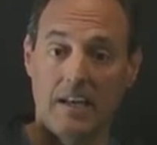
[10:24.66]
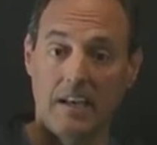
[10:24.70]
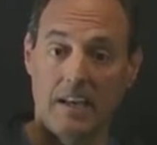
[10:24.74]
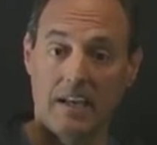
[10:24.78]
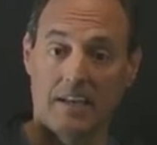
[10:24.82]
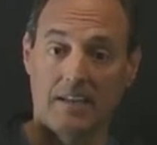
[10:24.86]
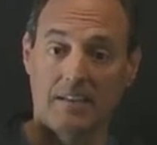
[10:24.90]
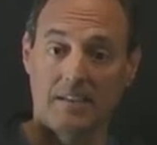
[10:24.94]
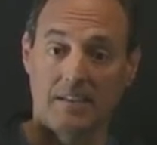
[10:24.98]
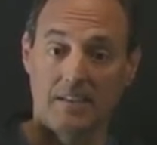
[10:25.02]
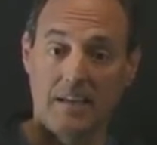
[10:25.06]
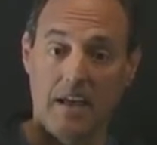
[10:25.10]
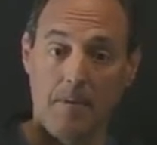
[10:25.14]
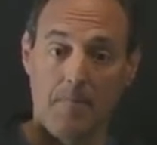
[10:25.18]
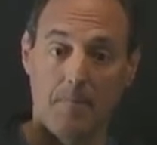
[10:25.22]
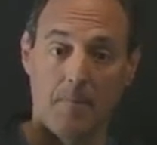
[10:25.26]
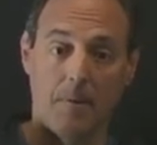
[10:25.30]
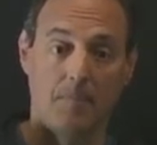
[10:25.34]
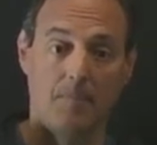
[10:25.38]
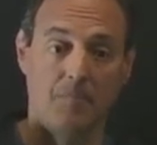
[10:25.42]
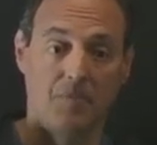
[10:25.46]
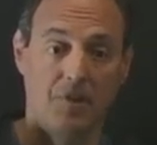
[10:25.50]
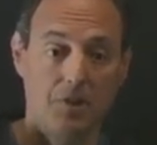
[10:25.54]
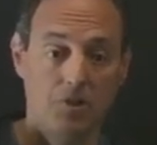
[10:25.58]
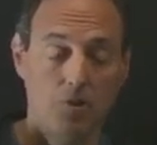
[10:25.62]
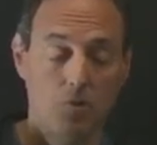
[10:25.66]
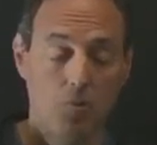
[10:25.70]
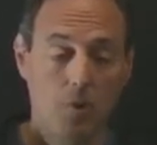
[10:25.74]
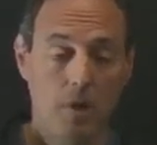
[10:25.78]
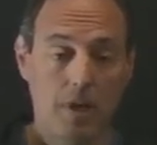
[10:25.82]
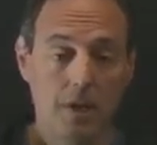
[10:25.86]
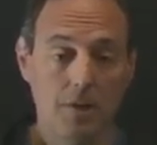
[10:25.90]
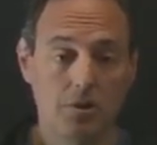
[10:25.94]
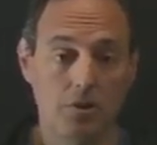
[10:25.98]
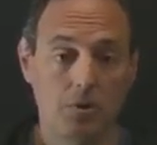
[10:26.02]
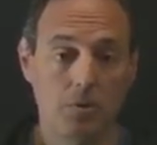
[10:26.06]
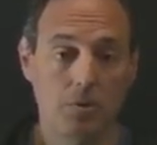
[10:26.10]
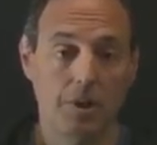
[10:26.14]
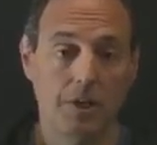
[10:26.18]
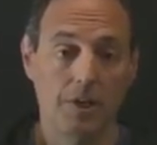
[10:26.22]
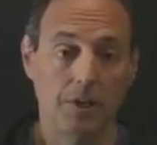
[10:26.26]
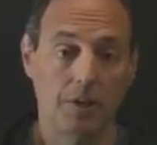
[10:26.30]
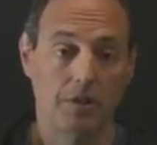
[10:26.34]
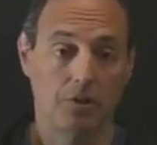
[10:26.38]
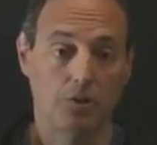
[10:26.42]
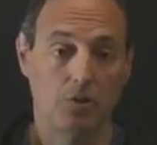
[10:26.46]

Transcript: next step. This is what I do here.